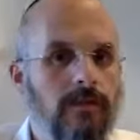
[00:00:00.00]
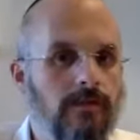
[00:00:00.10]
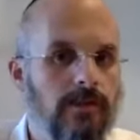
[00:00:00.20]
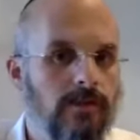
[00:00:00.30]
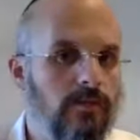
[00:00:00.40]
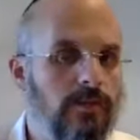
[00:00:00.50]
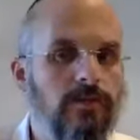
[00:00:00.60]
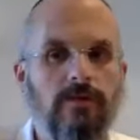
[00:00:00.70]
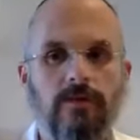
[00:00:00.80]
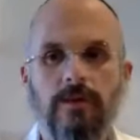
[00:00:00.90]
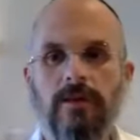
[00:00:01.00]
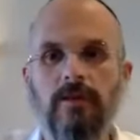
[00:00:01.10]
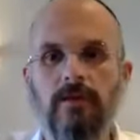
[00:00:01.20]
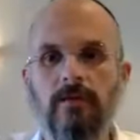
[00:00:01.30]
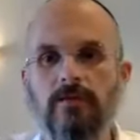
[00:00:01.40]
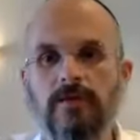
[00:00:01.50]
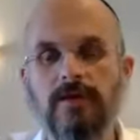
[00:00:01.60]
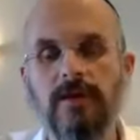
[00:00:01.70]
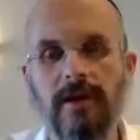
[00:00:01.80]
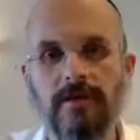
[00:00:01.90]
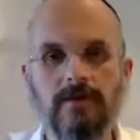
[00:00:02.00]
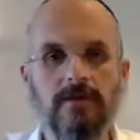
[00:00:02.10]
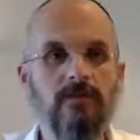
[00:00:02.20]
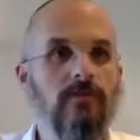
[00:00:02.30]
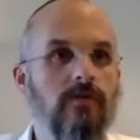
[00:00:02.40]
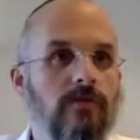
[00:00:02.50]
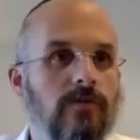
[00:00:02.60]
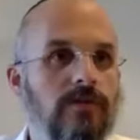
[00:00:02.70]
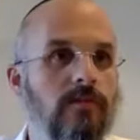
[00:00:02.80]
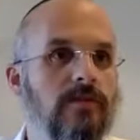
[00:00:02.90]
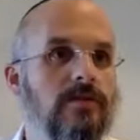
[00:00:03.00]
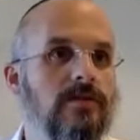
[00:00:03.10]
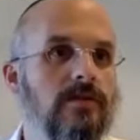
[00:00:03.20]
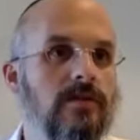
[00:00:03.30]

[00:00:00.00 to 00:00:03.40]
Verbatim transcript: Right? We learned already that a person has two neshamas,